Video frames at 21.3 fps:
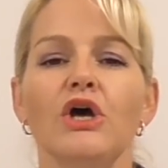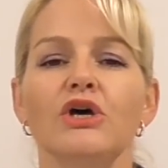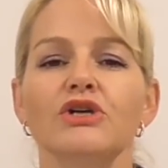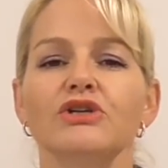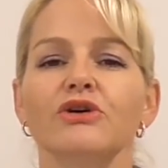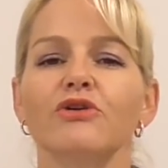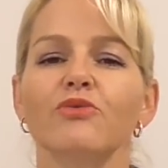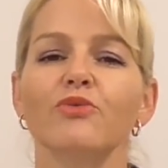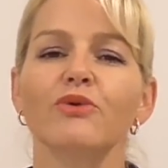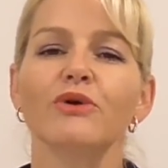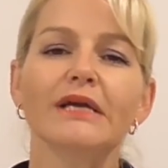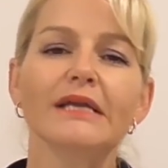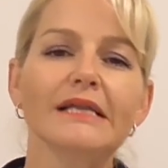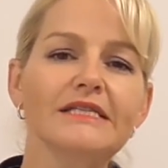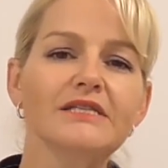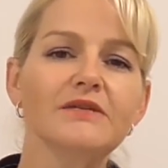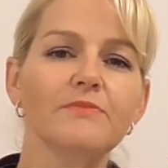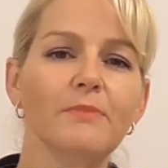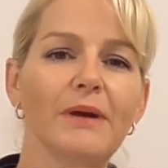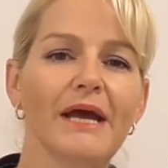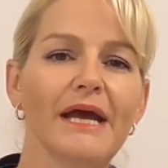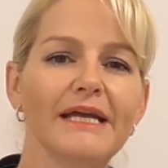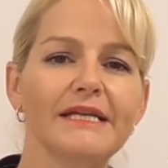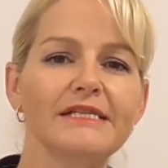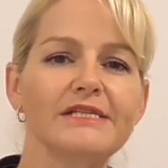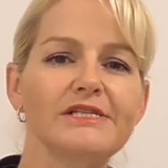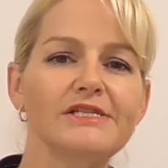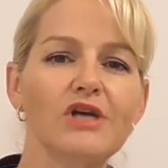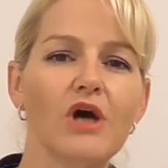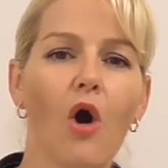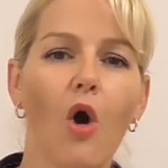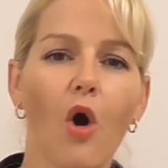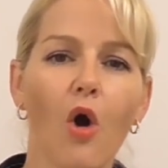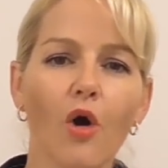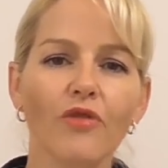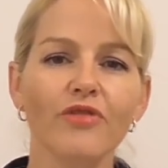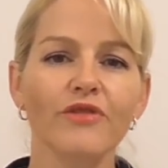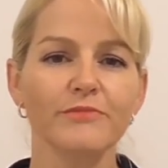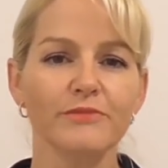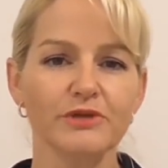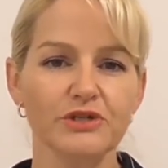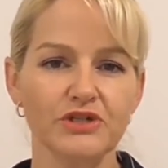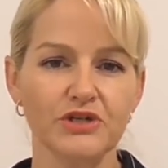So it really depends
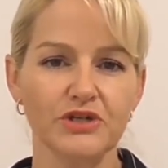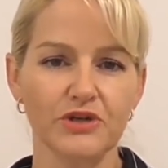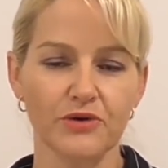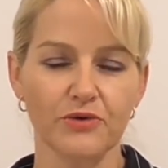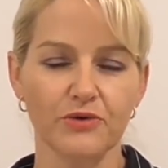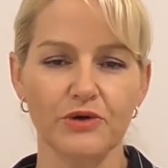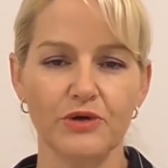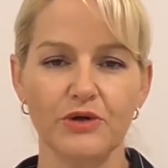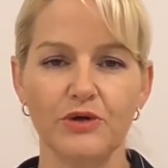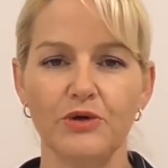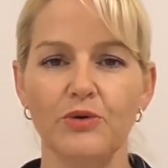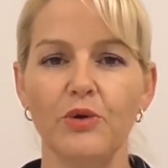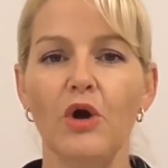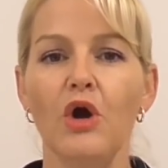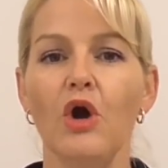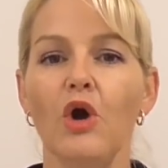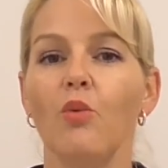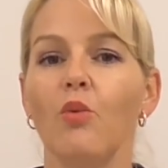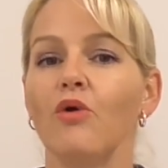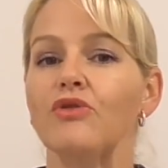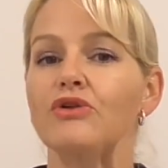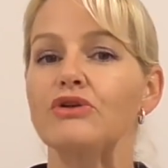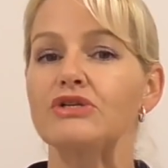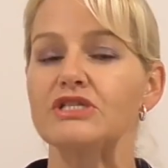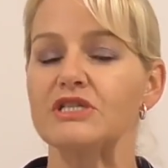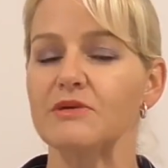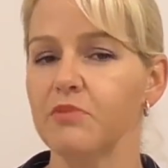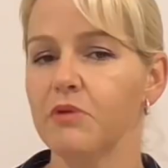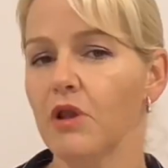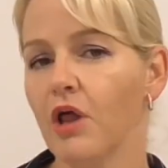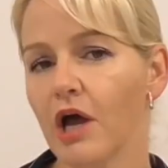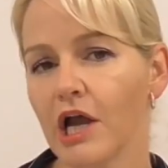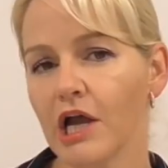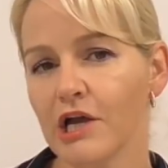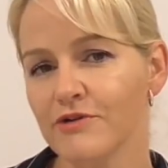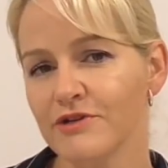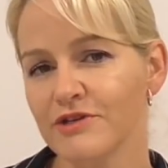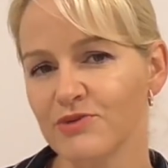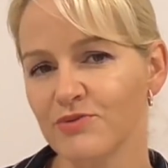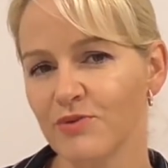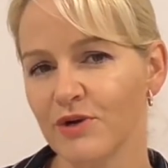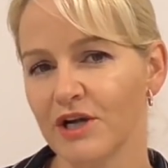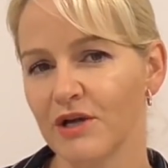on the material, what the supplier
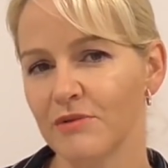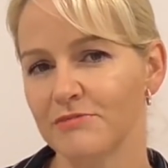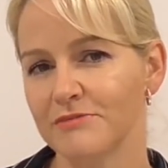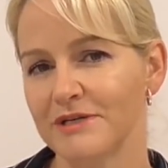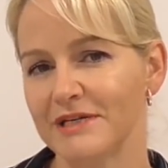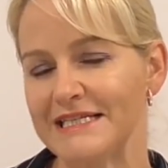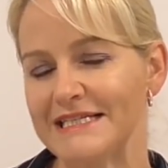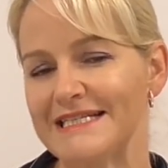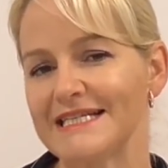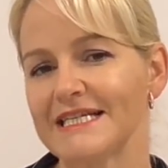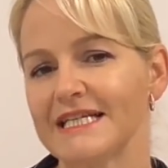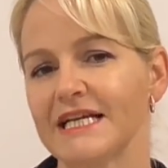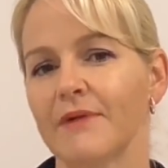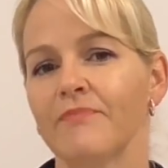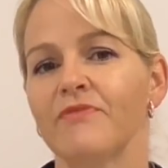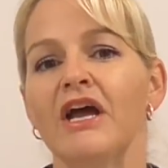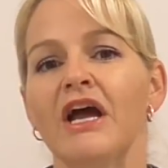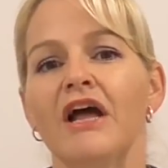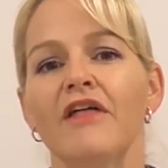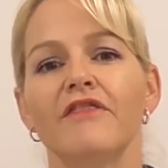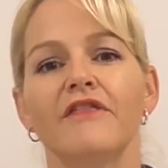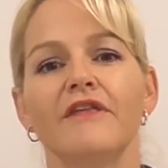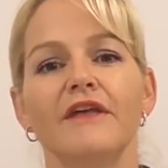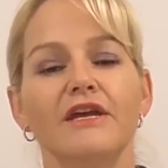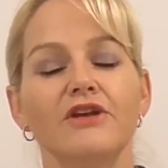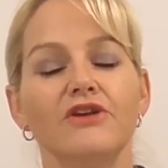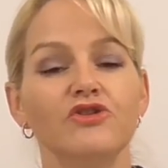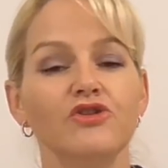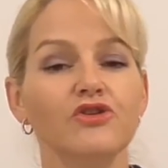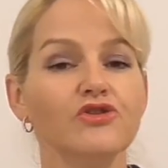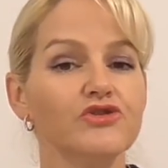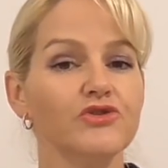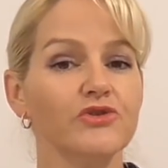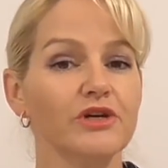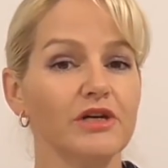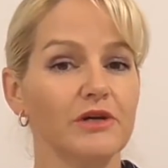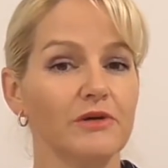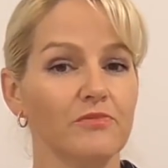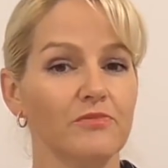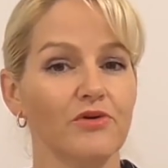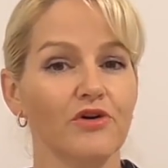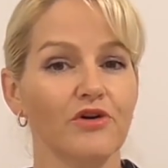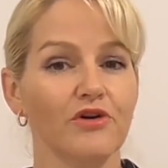is recommending, the
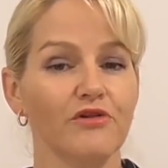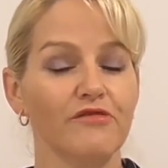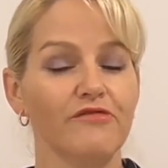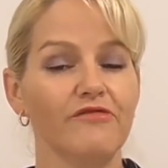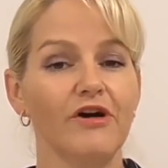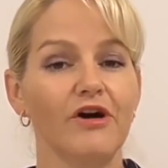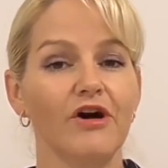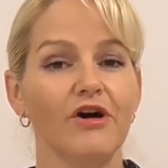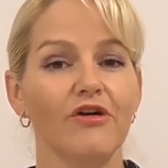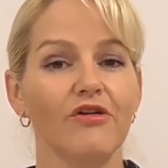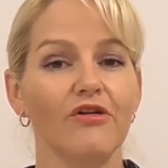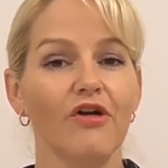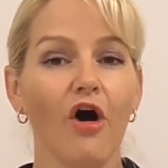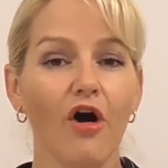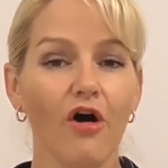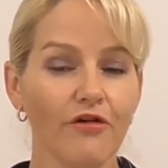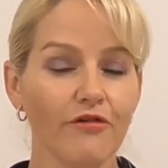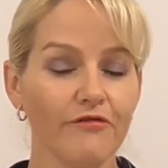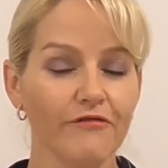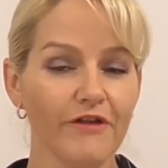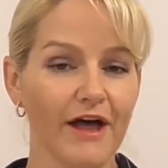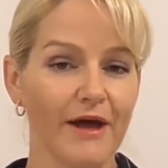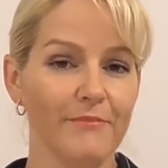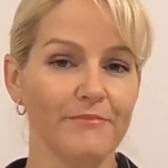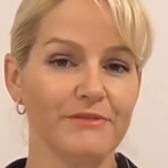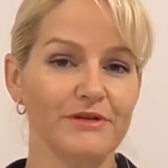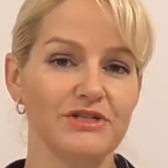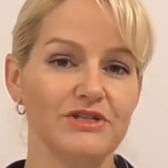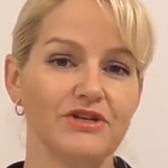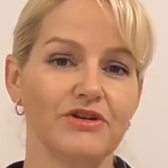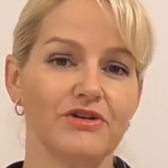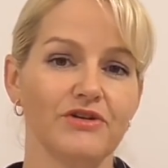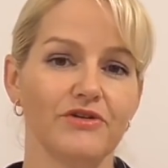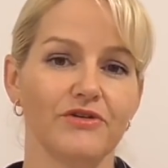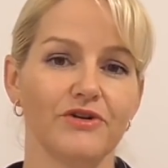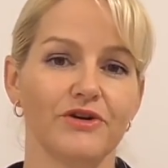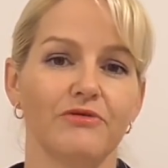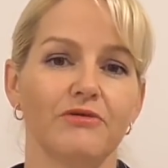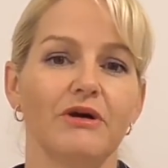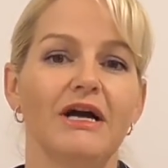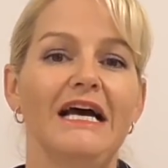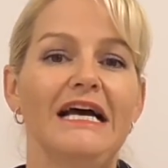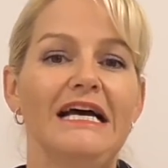nutrient profile of that
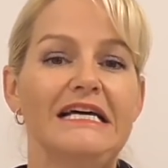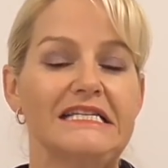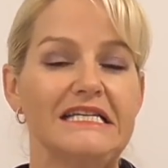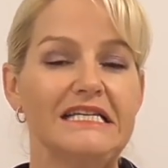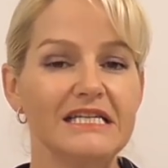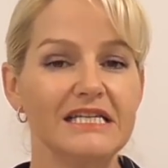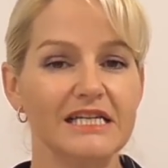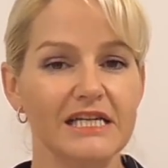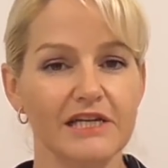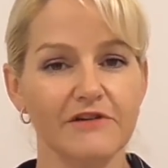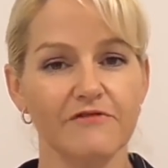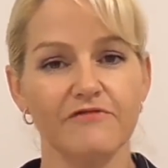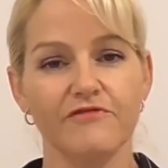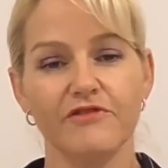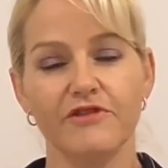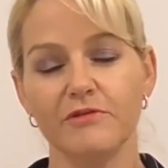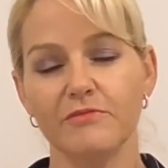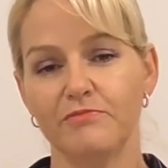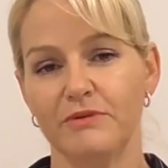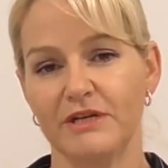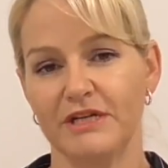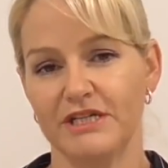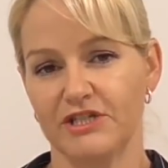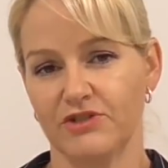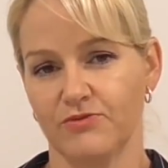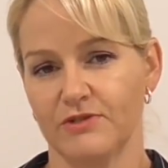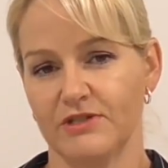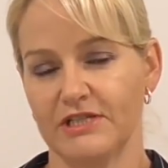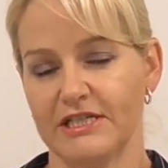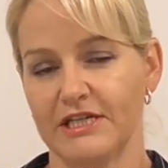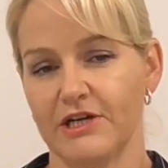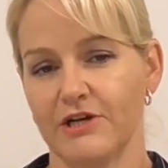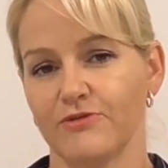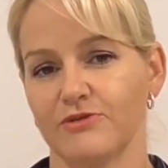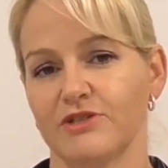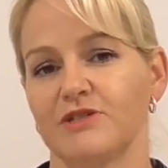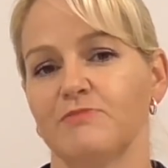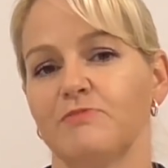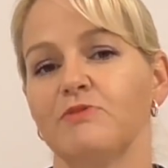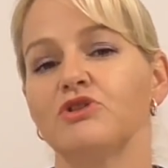material to give the best results.